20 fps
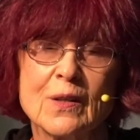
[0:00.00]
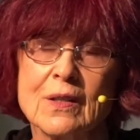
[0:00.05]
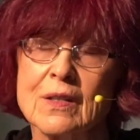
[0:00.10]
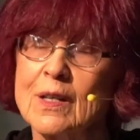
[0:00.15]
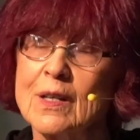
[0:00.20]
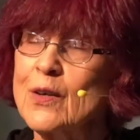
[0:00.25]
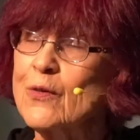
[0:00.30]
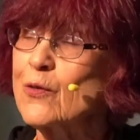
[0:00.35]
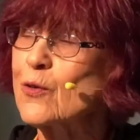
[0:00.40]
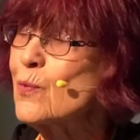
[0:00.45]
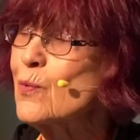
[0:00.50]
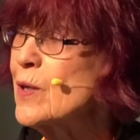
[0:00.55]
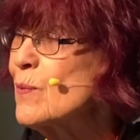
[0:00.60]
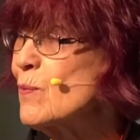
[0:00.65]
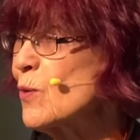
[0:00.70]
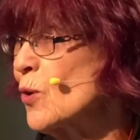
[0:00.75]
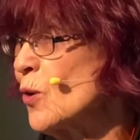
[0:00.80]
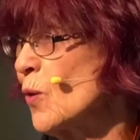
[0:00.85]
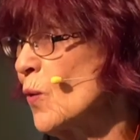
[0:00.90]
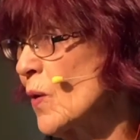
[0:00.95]
and for people
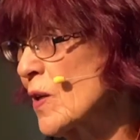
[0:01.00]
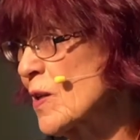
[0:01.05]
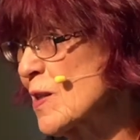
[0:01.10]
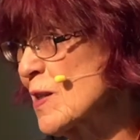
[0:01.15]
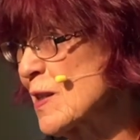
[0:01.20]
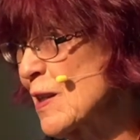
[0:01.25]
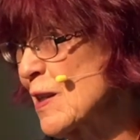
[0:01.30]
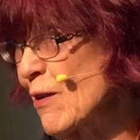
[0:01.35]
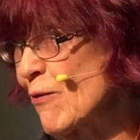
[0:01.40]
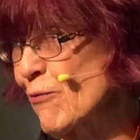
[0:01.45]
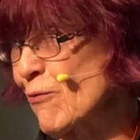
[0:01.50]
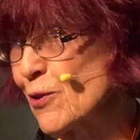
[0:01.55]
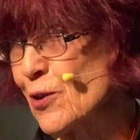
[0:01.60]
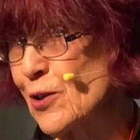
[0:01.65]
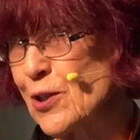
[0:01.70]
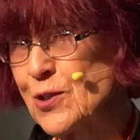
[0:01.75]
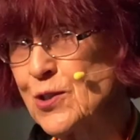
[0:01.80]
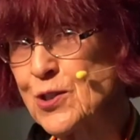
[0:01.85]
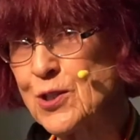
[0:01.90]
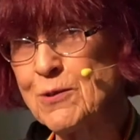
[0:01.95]
who want a safe
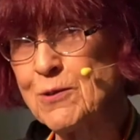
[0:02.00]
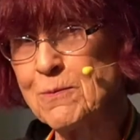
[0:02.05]
religion.